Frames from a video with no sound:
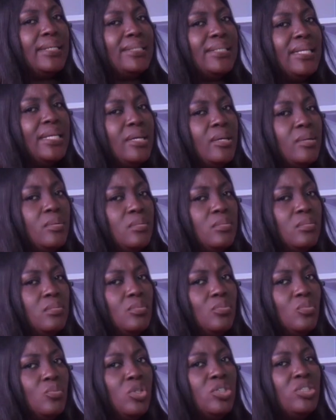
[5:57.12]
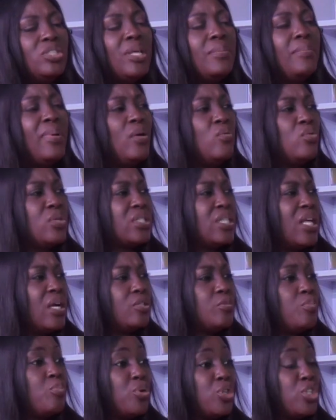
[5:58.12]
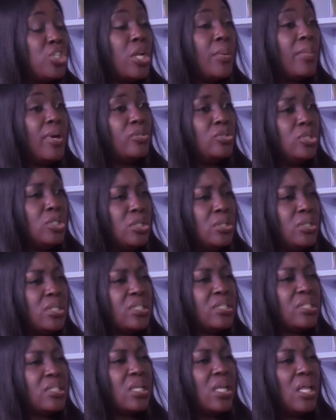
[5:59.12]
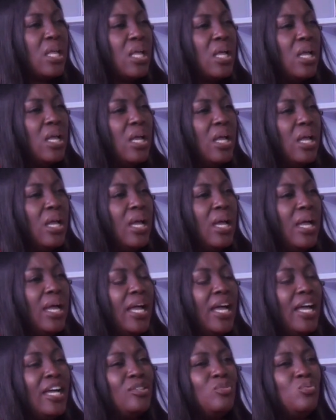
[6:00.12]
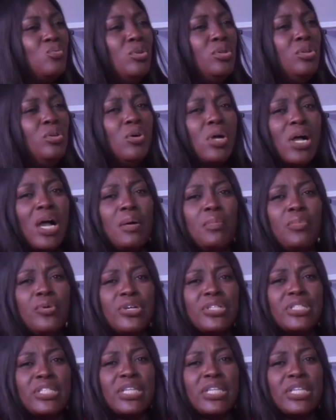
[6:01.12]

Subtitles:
And one of the man was now preaching about Jesus. And one local boy